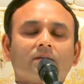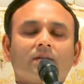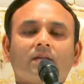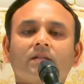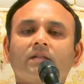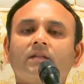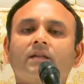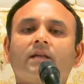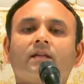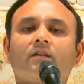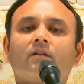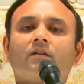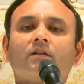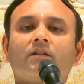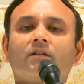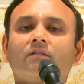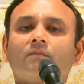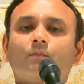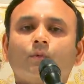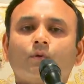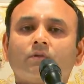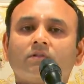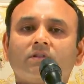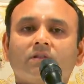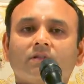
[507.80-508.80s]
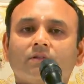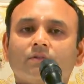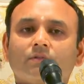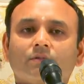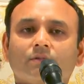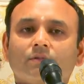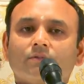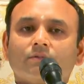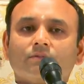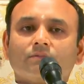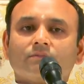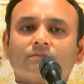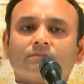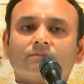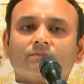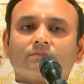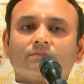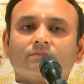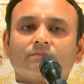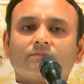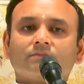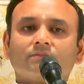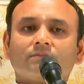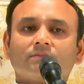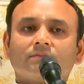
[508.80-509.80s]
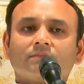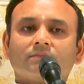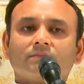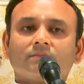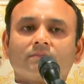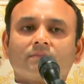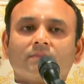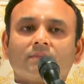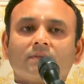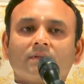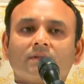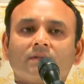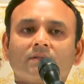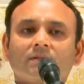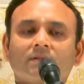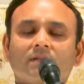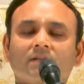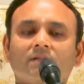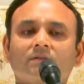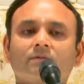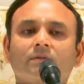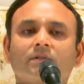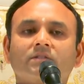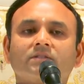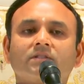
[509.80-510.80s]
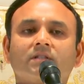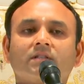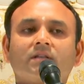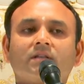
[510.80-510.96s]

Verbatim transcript: then he cannot give mukti to you. That is what